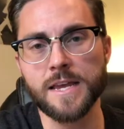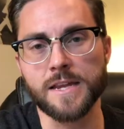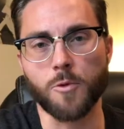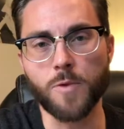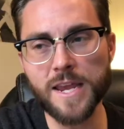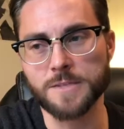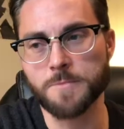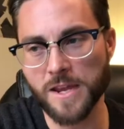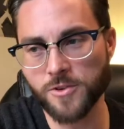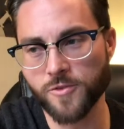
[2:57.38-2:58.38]
Now, we as
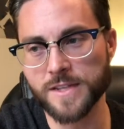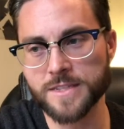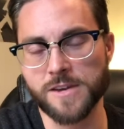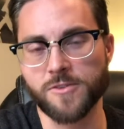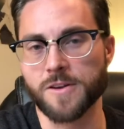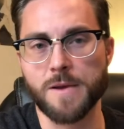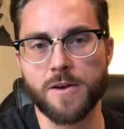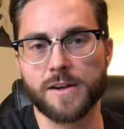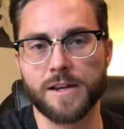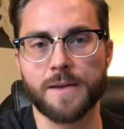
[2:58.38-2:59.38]
patriots here in
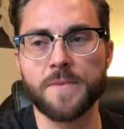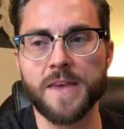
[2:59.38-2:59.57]
America